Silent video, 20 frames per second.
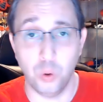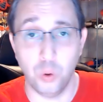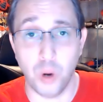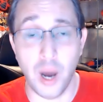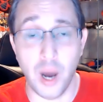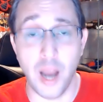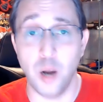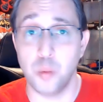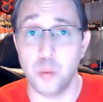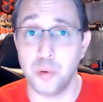
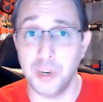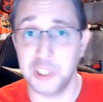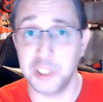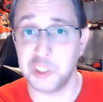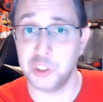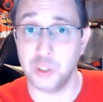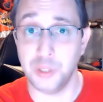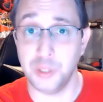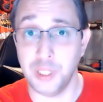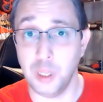higher
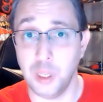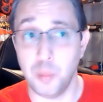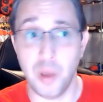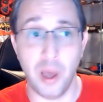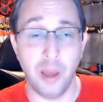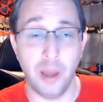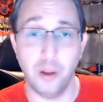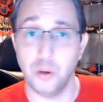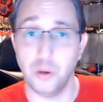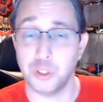prices on
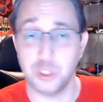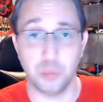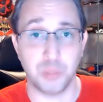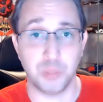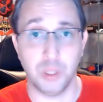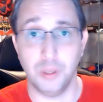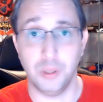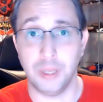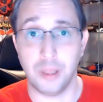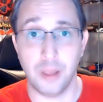eBay or
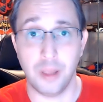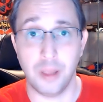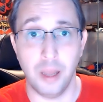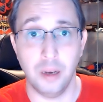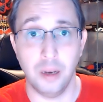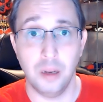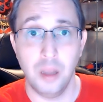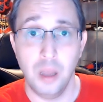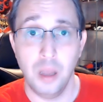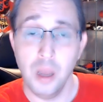something like that.
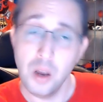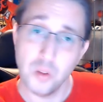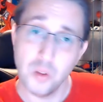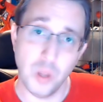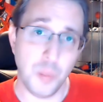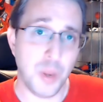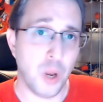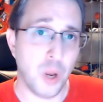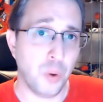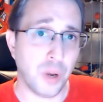Let
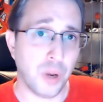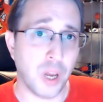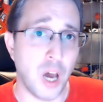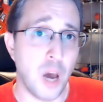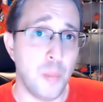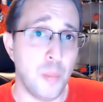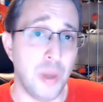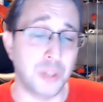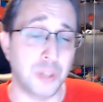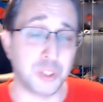me know in the
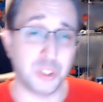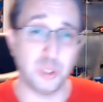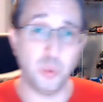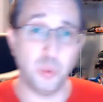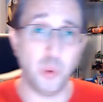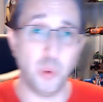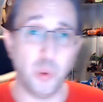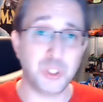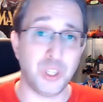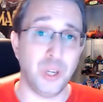comments, because I'm
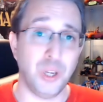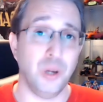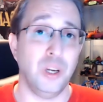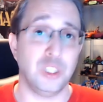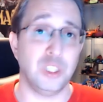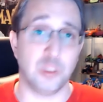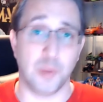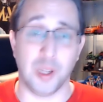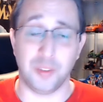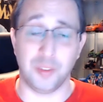always
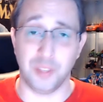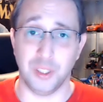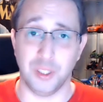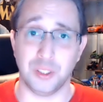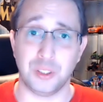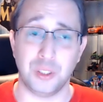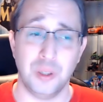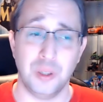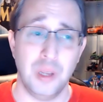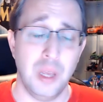curious about
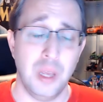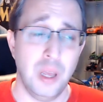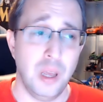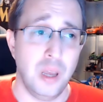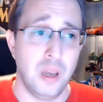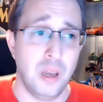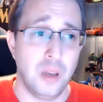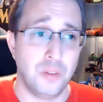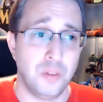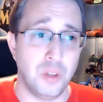this,
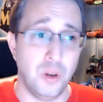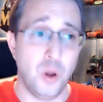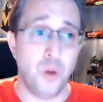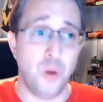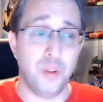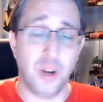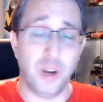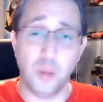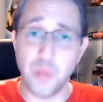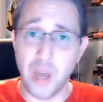to know
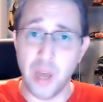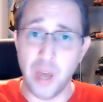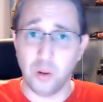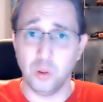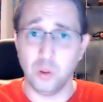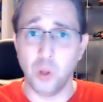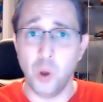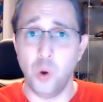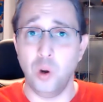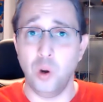that I'm not
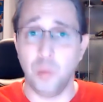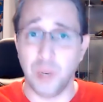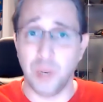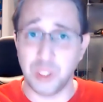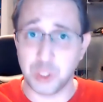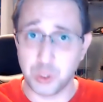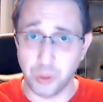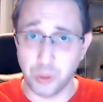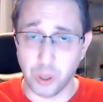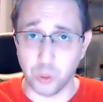alone in my
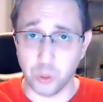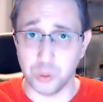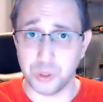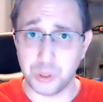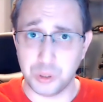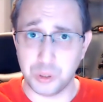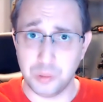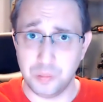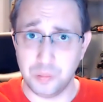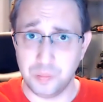struggles.